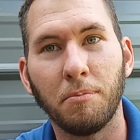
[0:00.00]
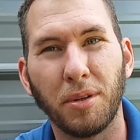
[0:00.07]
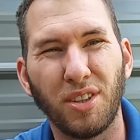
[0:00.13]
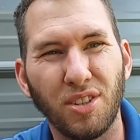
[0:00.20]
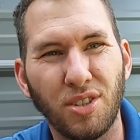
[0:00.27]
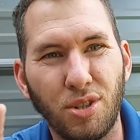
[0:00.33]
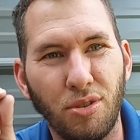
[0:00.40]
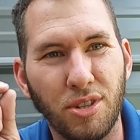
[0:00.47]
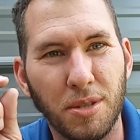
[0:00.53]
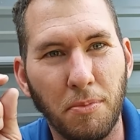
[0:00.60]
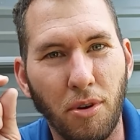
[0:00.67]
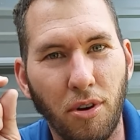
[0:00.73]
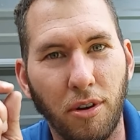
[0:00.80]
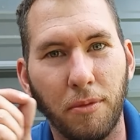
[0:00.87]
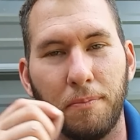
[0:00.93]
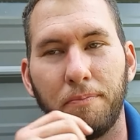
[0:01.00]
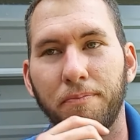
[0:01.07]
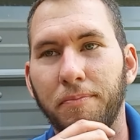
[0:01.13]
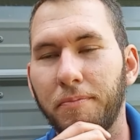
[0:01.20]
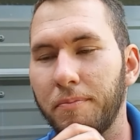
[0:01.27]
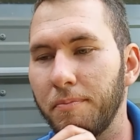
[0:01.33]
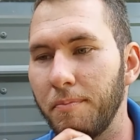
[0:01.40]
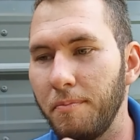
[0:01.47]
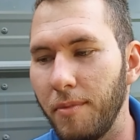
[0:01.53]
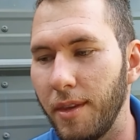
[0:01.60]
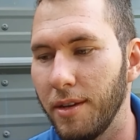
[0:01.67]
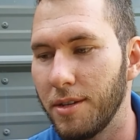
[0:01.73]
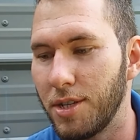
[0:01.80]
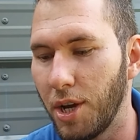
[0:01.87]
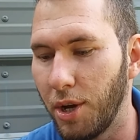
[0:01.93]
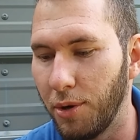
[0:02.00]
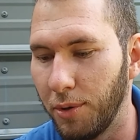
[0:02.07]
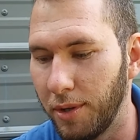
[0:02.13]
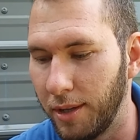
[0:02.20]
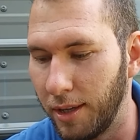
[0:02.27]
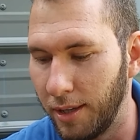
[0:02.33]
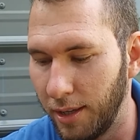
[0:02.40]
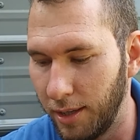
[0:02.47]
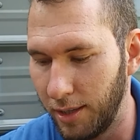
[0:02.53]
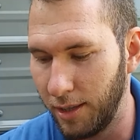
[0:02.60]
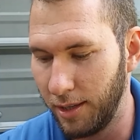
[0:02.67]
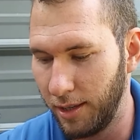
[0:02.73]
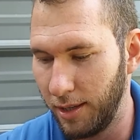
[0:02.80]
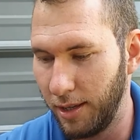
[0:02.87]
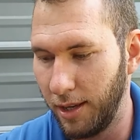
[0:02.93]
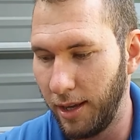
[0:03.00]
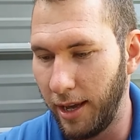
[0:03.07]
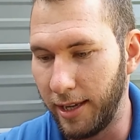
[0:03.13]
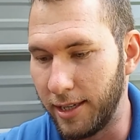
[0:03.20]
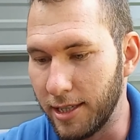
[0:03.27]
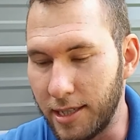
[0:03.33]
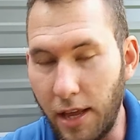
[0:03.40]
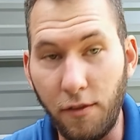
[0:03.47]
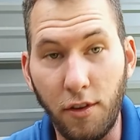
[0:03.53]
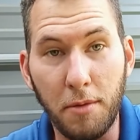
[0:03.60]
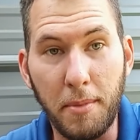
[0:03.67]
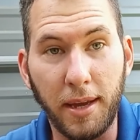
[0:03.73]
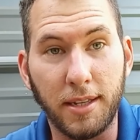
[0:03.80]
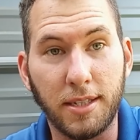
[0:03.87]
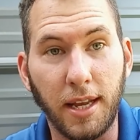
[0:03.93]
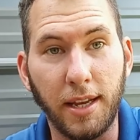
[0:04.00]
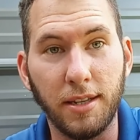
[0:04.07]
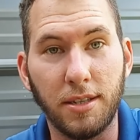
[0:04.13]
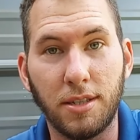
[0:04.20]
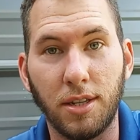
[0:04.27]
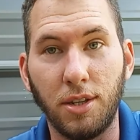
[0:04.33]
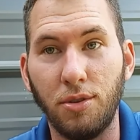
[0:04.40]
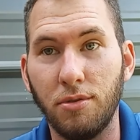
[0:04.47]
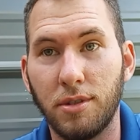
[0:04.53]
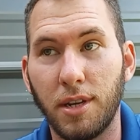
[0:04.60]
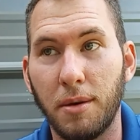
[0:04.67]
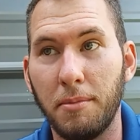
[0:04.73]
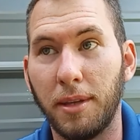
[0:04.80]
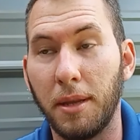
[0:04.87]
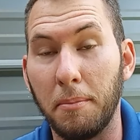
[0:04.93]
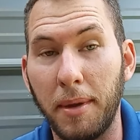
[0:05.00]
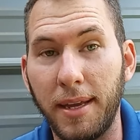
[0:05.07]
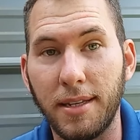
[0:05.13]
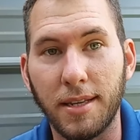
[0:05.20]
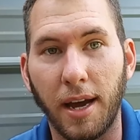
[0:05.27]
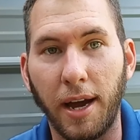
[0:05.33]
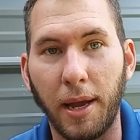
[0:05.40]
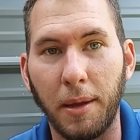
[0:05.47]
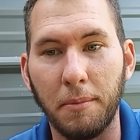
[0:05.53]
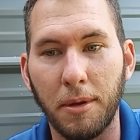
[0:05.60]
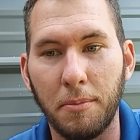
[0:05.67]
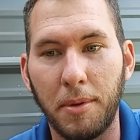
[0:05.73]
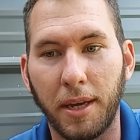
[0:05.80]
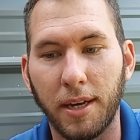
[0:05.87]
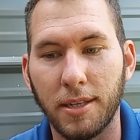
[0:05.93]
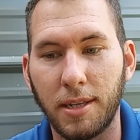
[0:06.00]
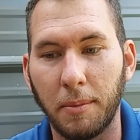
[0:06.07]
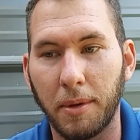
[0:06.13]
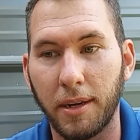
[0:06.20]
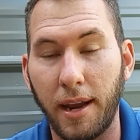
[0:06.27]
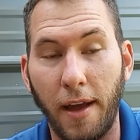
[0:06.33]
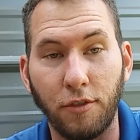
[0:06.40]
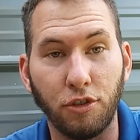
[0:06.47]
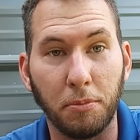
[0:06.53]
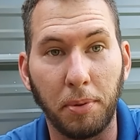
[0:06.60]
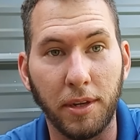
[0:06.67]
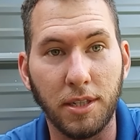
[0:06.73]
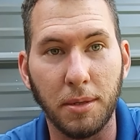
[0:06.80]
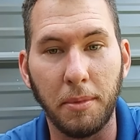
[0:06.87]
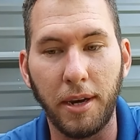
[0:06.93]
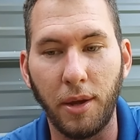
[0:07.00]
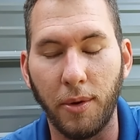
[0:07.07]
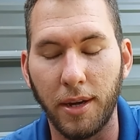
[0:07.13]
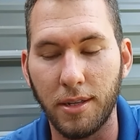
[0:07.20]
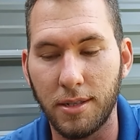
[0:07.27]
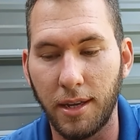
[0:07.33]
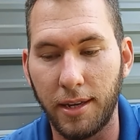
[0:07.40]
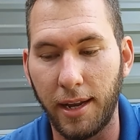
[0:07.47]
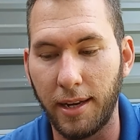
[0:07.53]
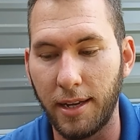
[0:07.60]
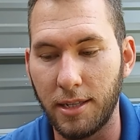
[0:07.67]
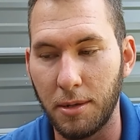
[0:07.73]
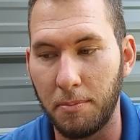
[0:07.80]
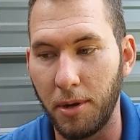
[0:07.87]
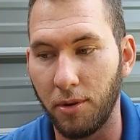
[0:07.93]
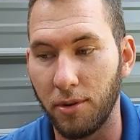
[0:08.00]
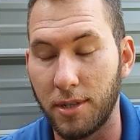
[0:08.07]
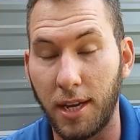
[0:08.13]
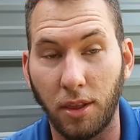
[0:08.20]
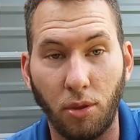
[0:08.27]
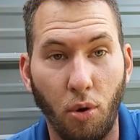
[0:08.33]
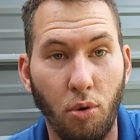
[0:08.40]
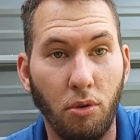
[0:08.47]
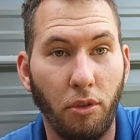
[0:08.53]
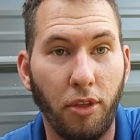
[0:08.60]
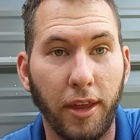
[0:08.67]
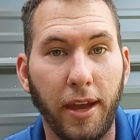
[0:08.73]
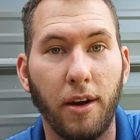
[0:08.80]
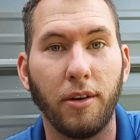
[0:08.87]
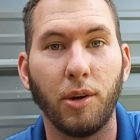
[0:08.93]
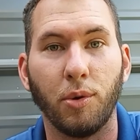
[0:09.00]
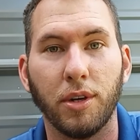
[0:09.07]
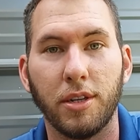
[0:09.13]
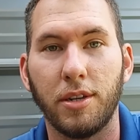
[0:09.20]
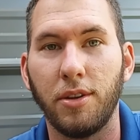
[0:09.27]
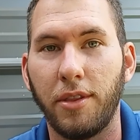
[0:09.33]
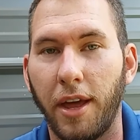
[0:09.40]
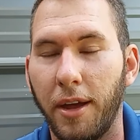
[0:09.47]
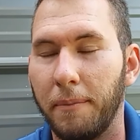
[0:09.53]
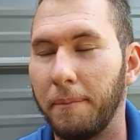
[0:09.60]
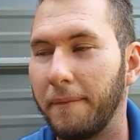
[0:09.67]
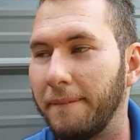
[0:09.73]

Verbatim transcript: but they're too small. So it doesn't even make sense to use them in the meantime because I'm going to have to replace them anyways. And I need to be able to take the whole thing out in order to do that.